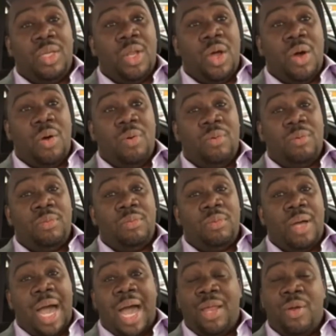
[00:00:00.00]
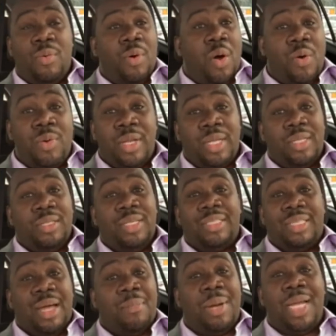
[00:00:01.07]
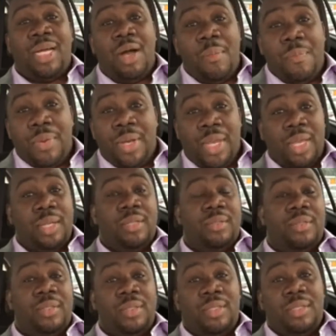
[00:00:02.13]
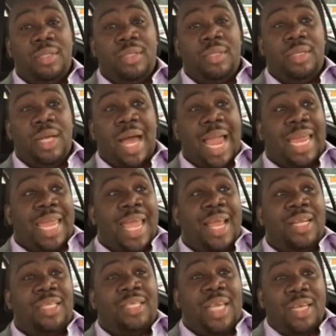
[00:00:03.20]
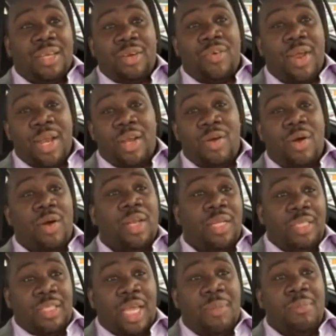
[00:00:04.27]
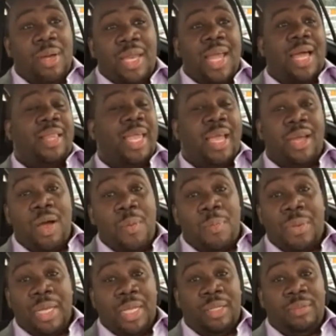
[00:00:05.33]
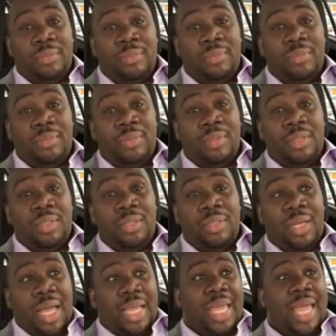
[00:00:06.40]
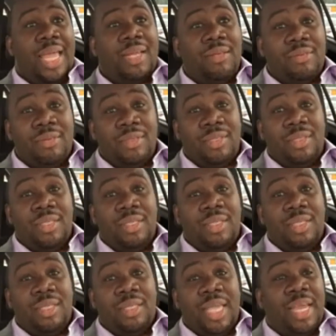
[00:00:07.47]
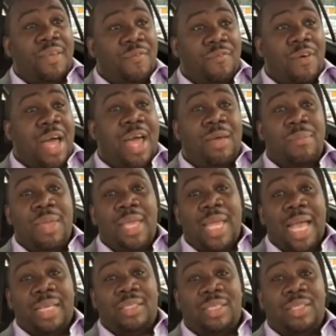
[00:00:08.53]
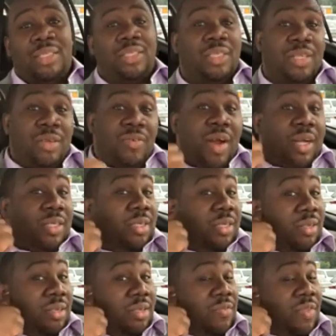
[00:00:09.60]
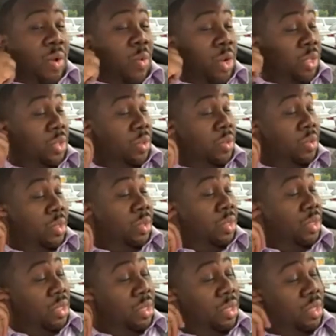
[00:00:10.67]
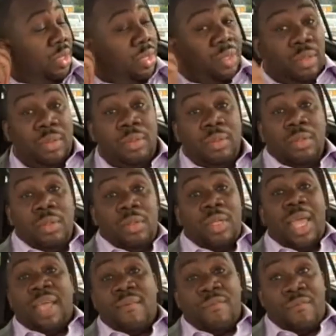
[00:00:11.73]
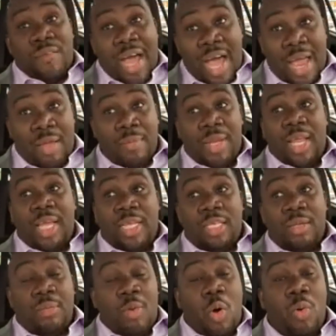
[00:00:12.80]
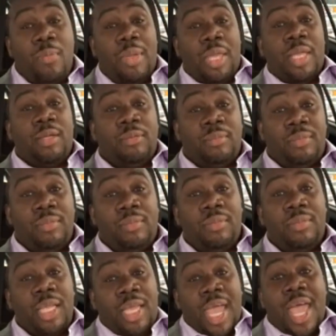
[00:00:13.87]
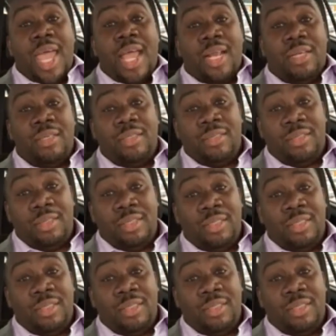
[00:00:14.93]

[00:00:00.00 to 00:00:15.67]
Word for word: You know, I don't own it. It's not my company. I can't take the credit card and take money out that company. I can't. They can fire me as an assistant director if they want to. They can fire me. They can demote me. They can.